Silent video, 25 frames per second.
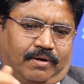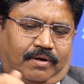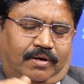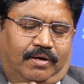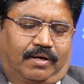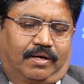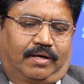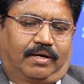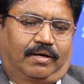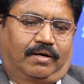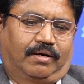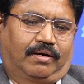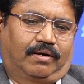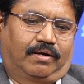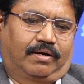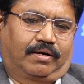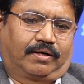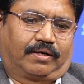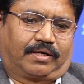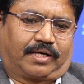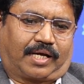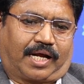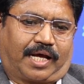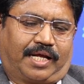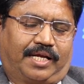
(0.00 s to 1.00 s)
a
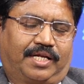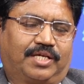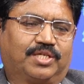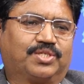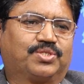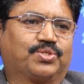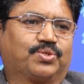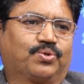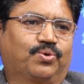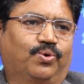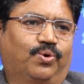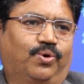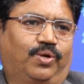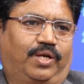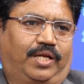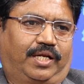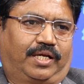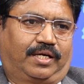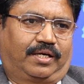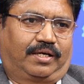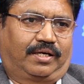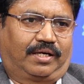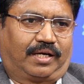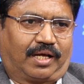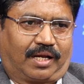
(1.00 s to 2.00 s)
training school in